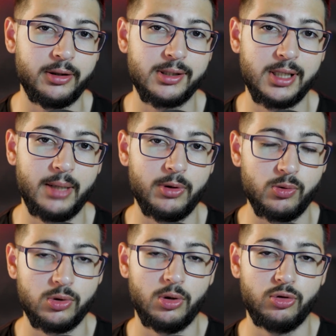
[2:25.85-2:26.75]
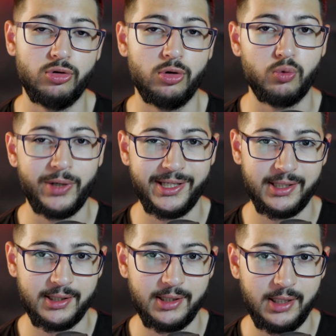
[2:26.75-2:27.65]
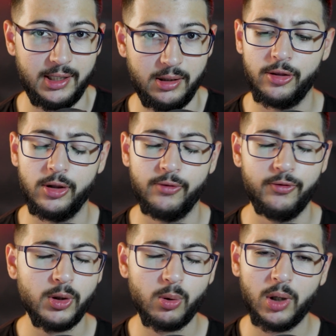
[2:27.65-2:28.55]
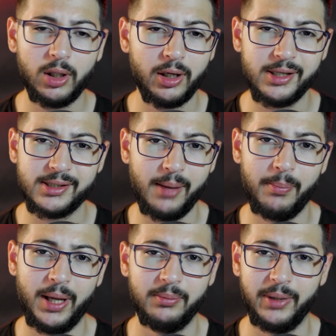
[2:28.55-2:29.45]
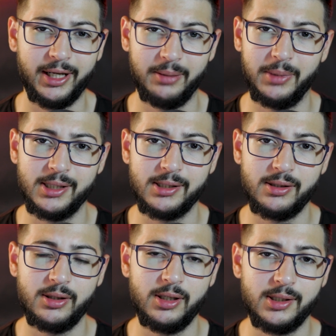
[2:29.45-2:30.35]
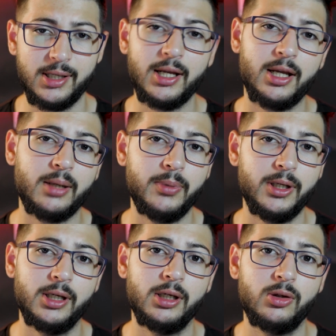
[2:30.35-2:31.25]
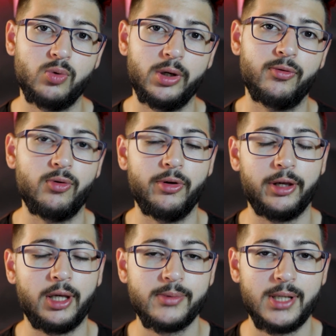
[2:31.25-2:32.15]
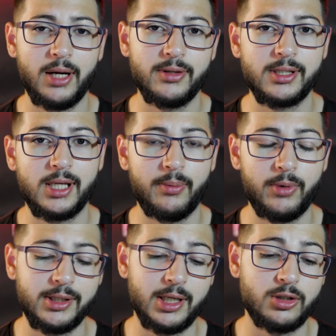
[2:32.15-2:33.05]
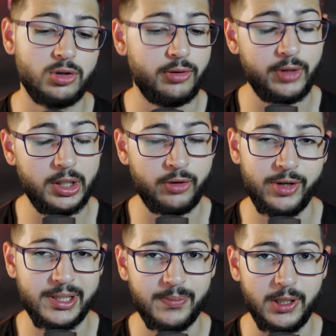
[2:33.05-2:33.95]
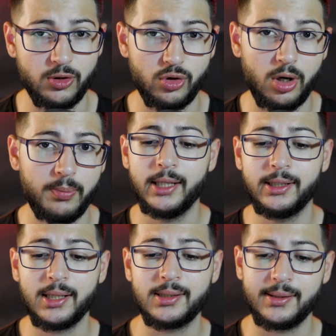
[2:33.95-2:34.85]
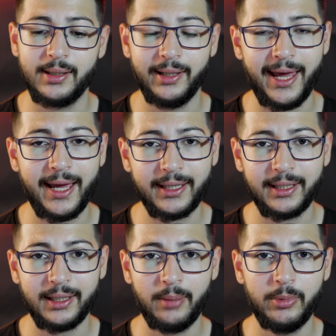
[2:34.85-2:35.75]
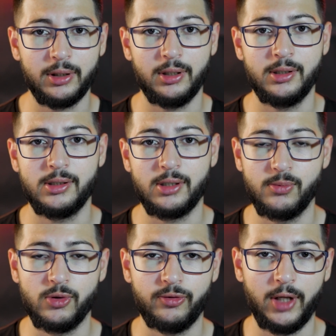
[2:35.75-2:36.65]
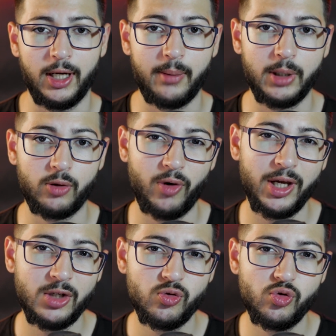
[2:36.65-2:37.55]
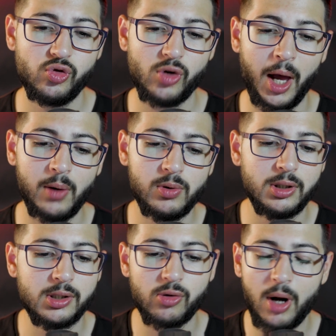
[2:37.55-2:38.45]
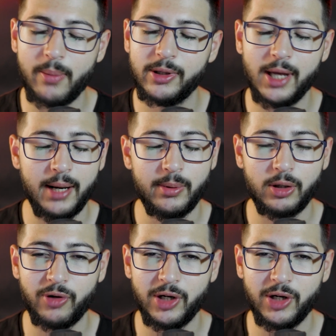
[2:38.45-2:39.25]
this camera was launched in 2016. The video quality is not bad by any means. The 1080p 24 that comes out of this camera is actually very crisp and sharp. It does lack a bit in terms of dynamic range. I would describe the dynamic